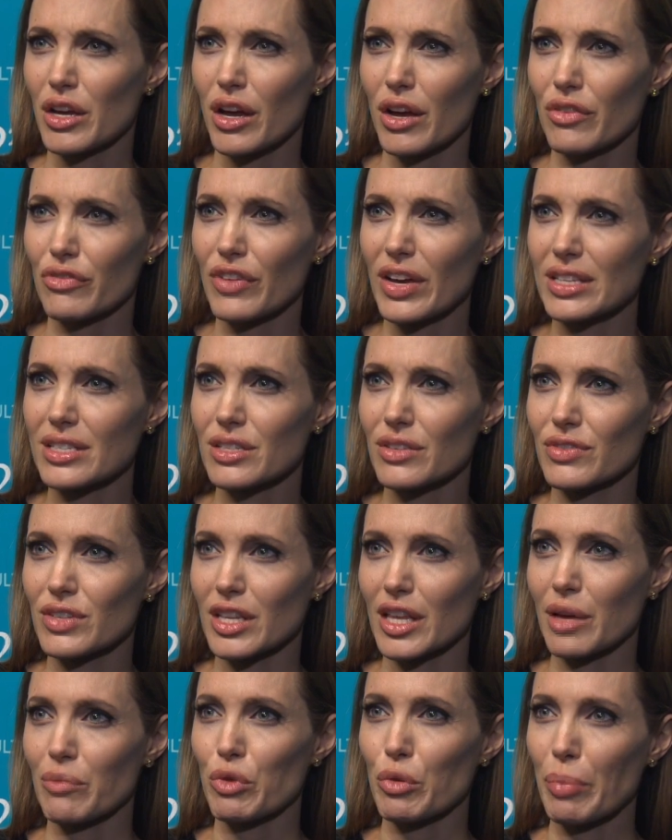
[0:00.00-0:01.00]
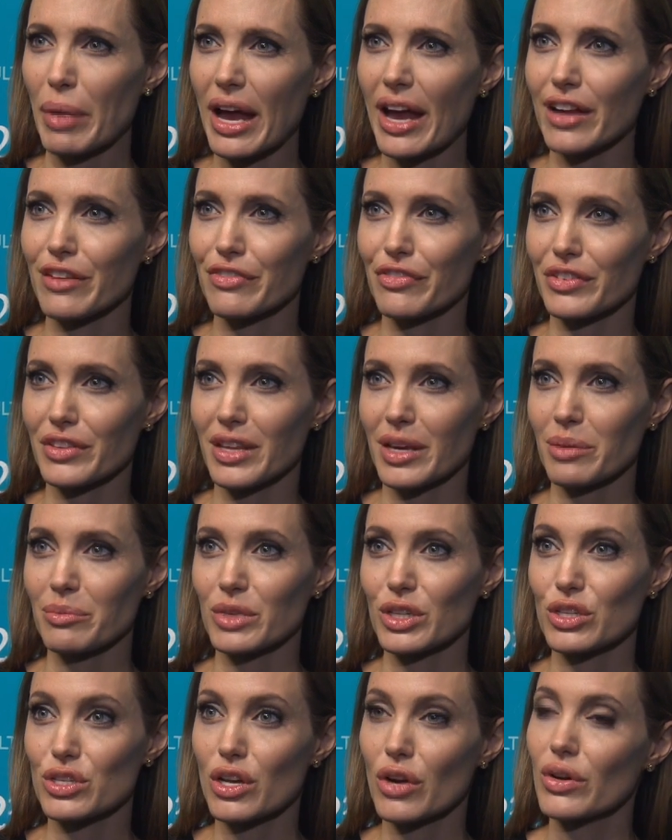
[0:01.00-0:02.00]
offensive to them or bad for them.
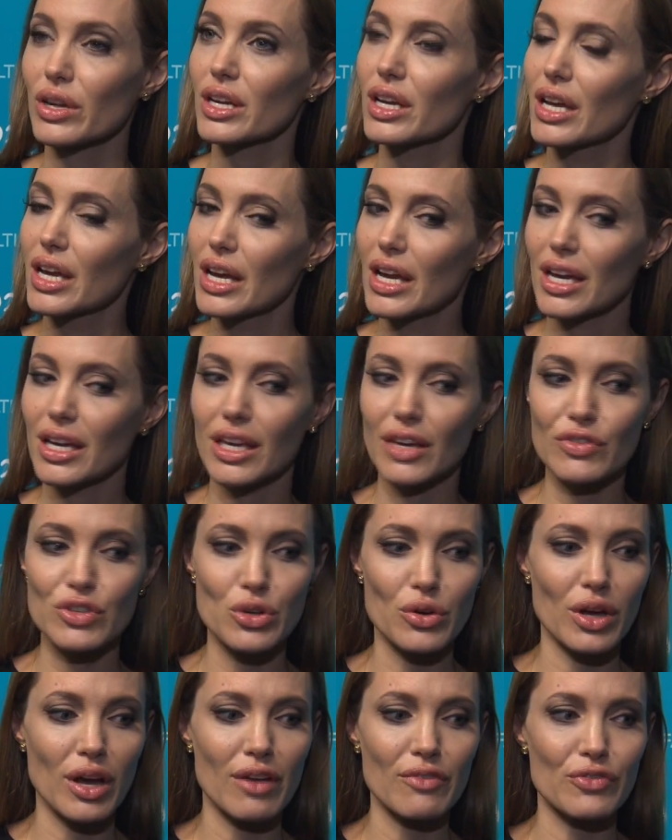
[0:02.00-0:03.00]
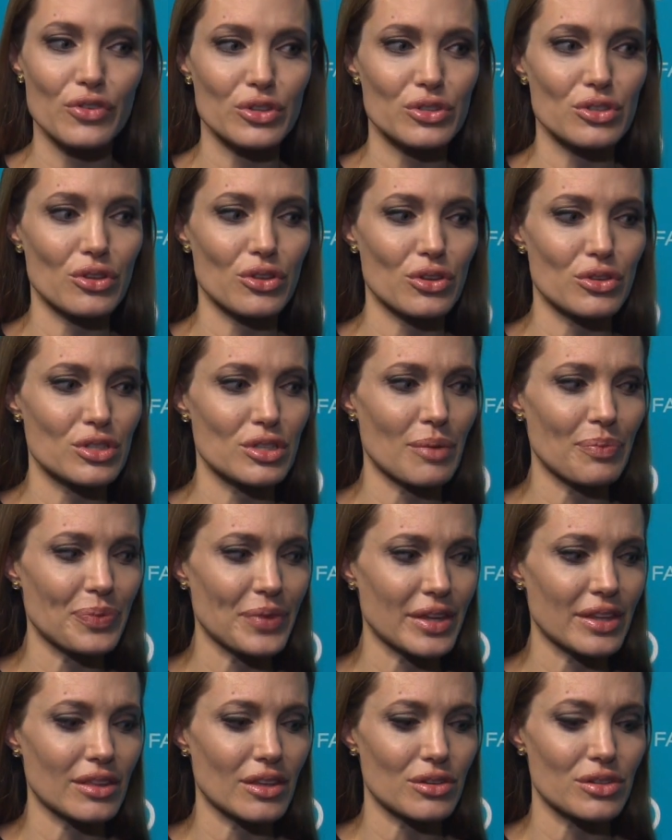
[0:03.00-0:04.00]
And so it gives you comfort. So there's
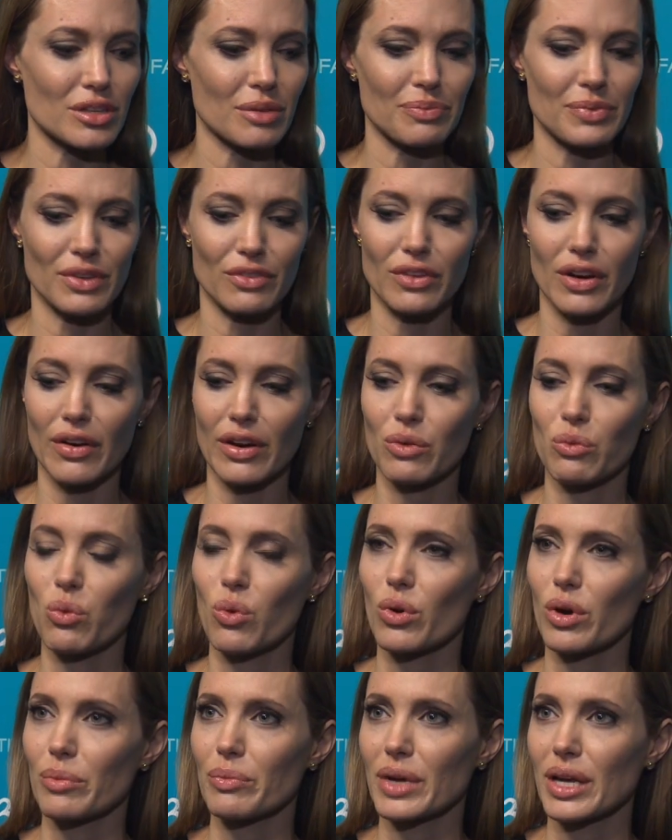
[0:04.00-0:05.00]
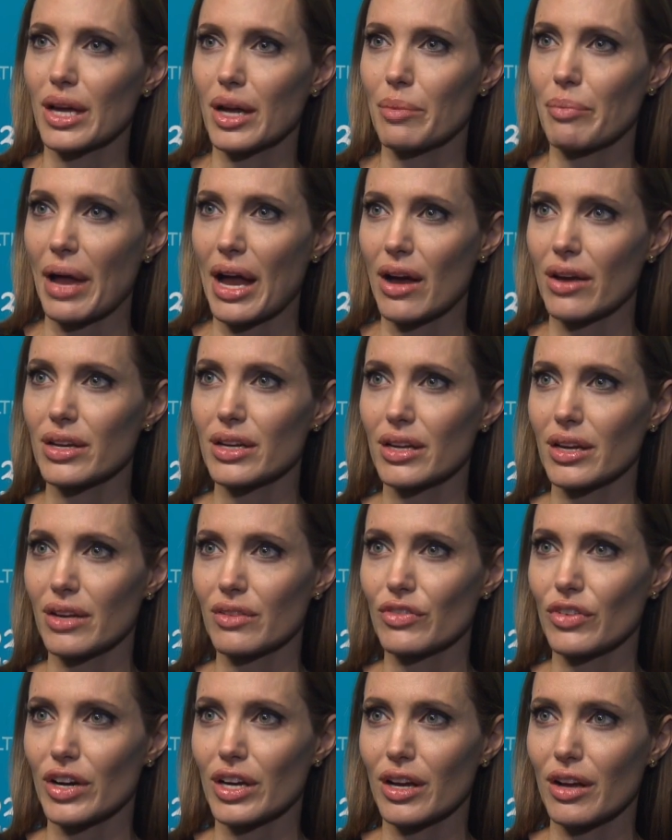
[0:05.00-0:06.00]
something very warming about it
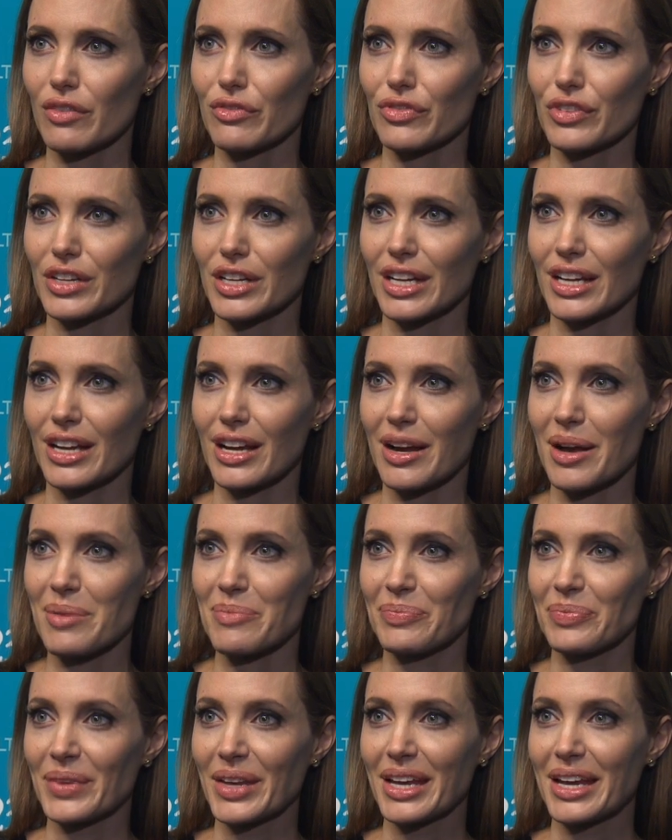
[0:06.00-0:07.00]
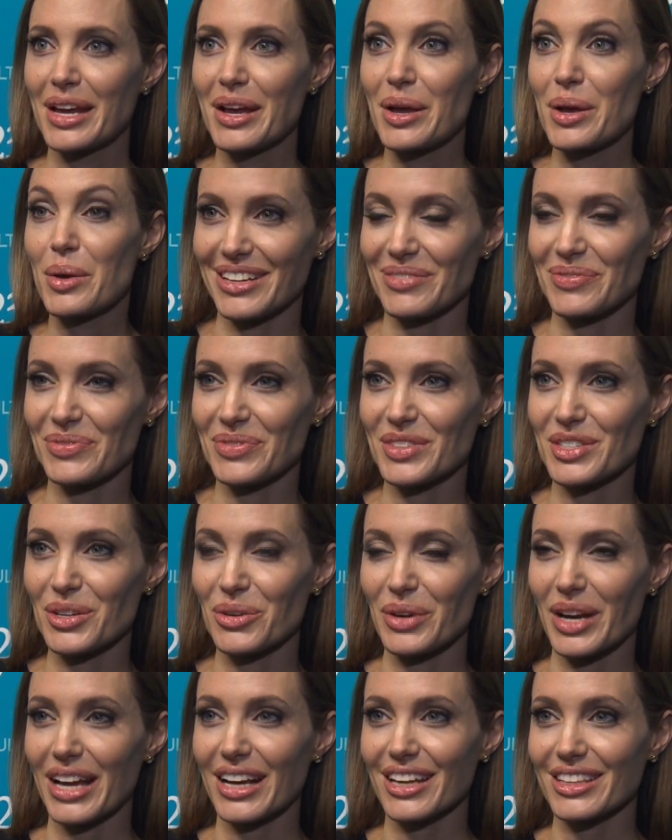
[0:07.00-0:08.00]
and very comforting. So
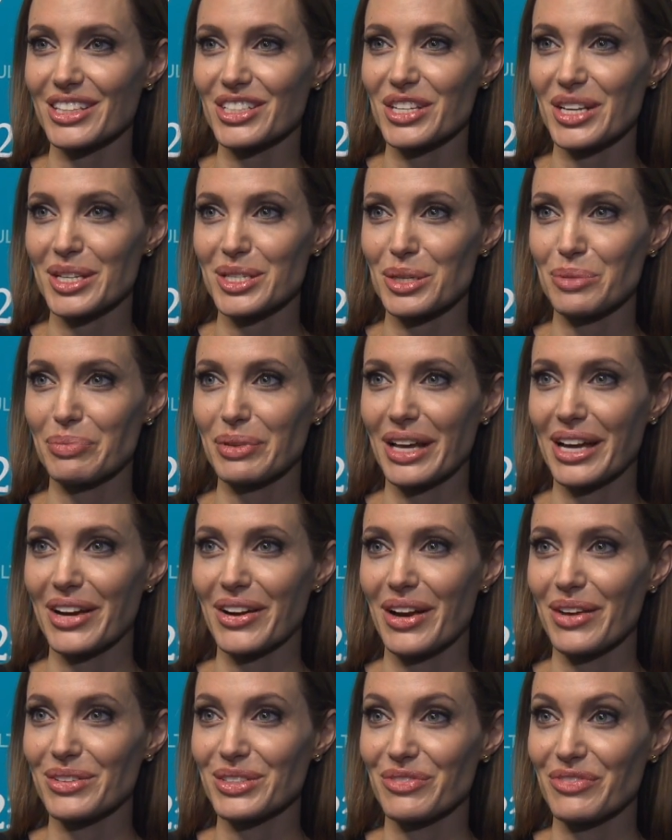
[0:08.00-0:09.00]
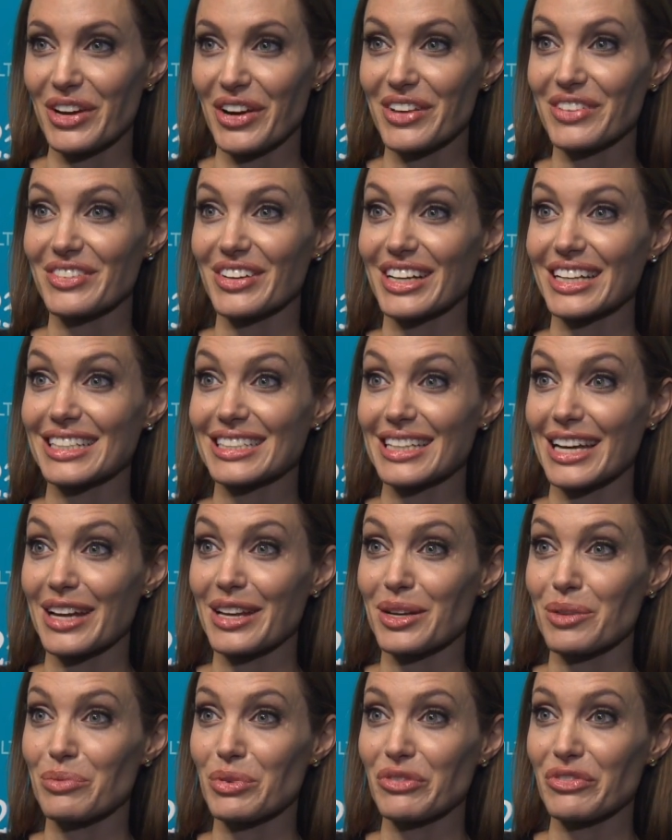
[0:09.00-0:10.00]
when I got the chance to play her, I was very, very
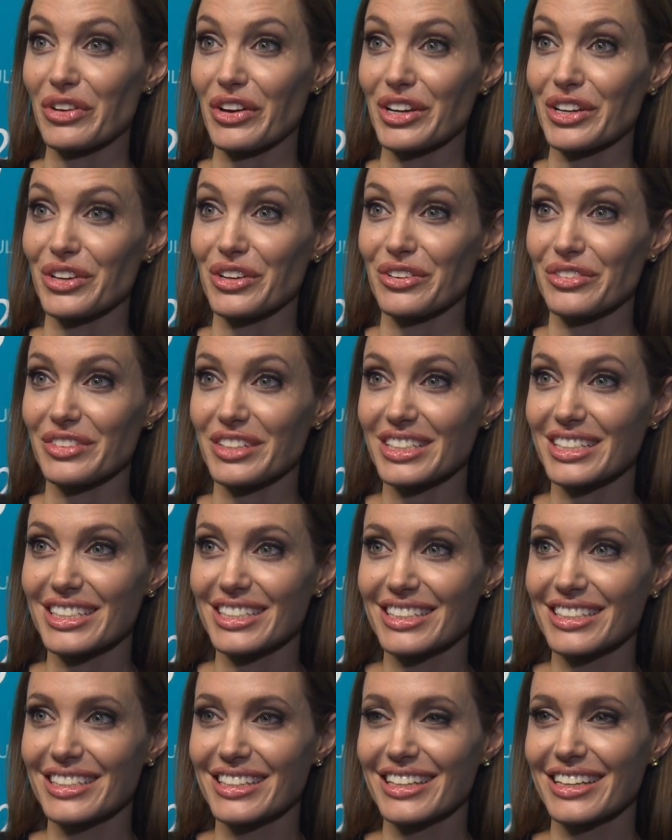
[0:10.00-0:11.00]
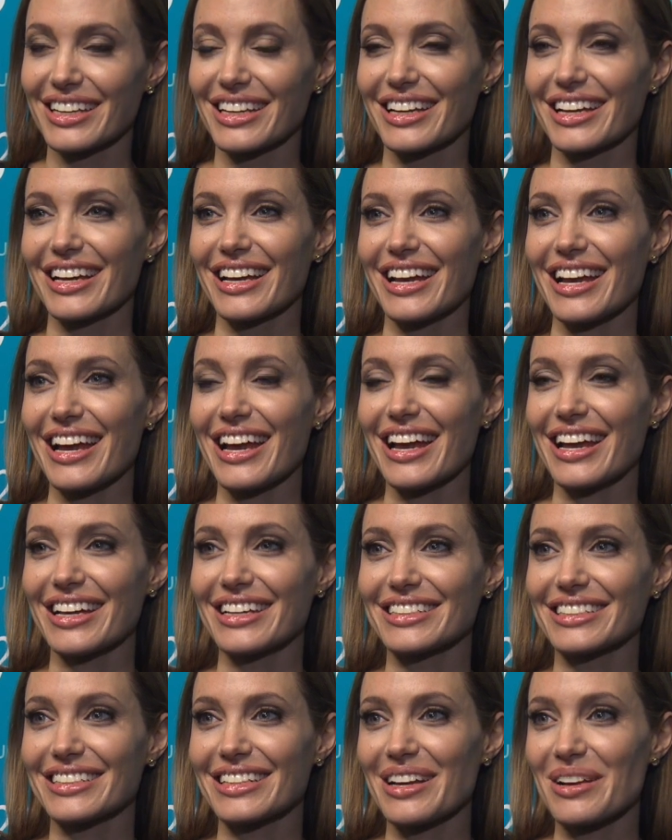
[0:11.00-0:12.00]
excited, but very nervous.
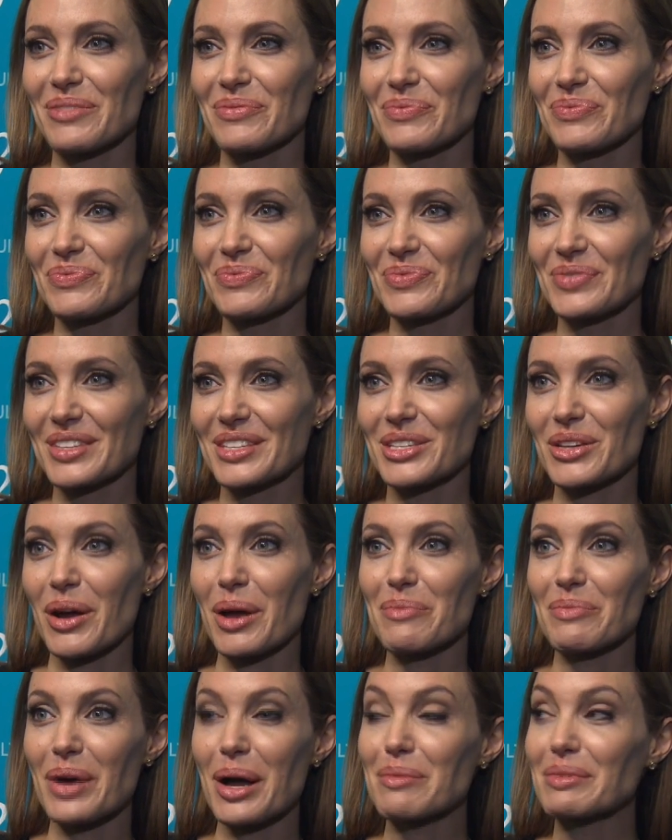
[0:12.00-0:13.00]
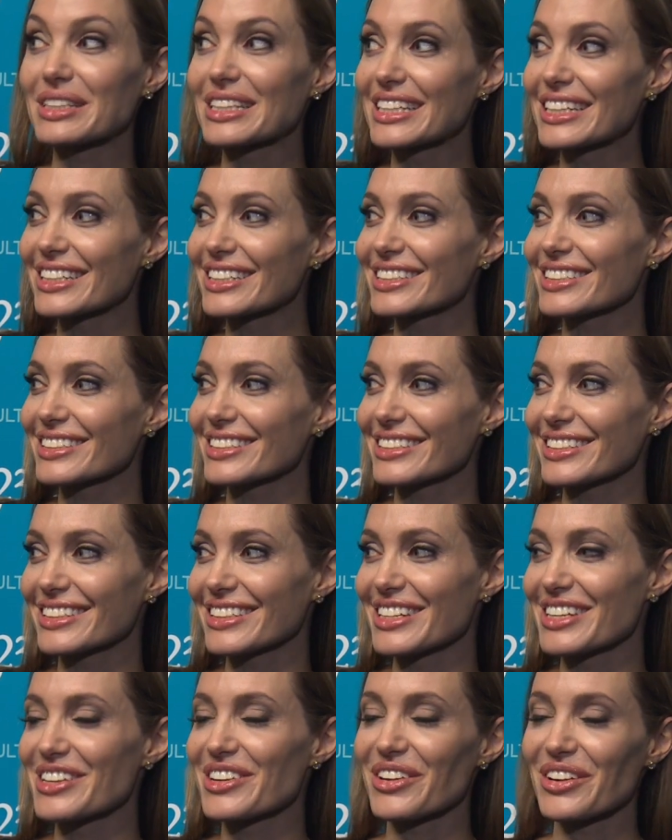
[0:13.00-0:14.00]
And so I'm a little
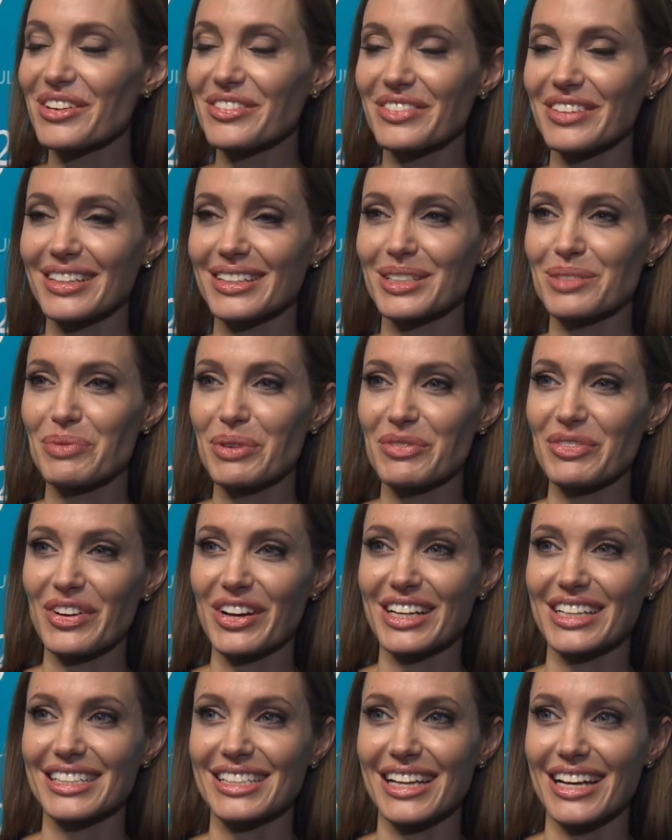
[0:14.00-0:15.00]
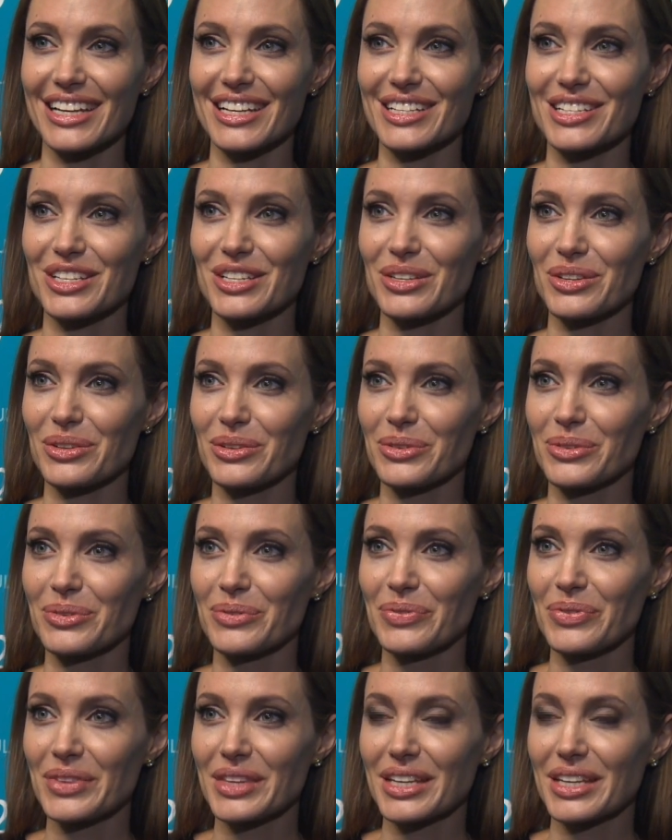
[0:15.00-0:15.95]
nervous, but very excited to